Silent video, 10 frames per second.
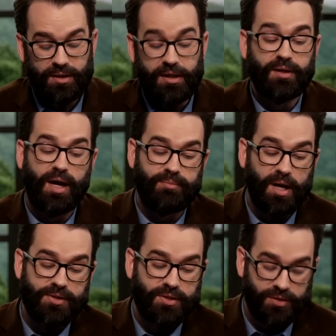Elon
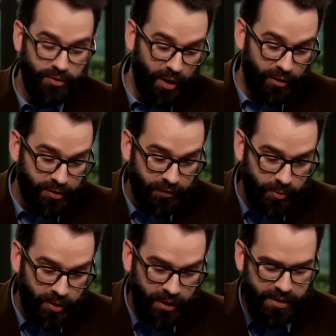Musk, the new owner of
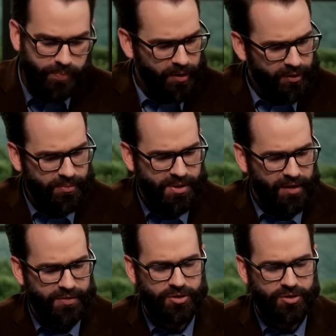Twitter, has billed himself